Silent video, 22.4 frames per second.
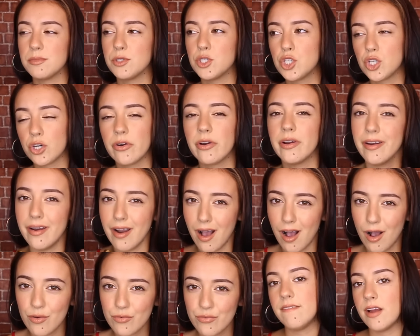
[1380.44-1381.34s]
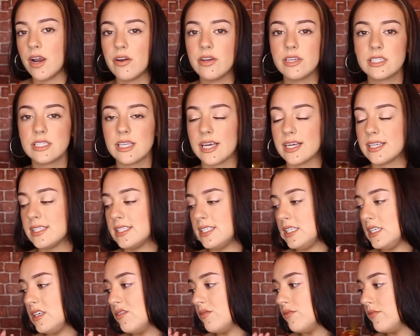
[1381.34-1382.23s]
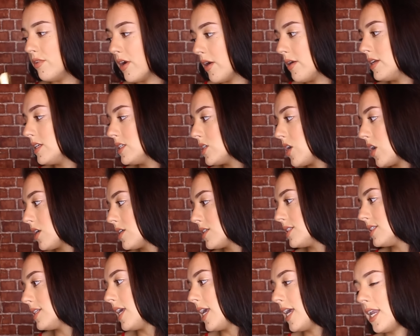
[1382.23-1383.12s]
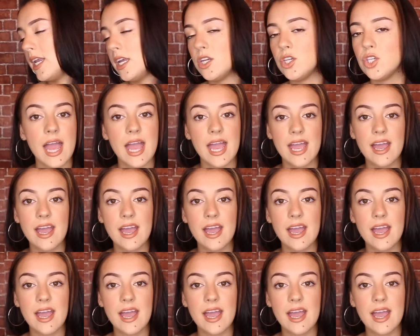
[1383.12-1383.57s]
mature enough. Very sexy, very intoxicating.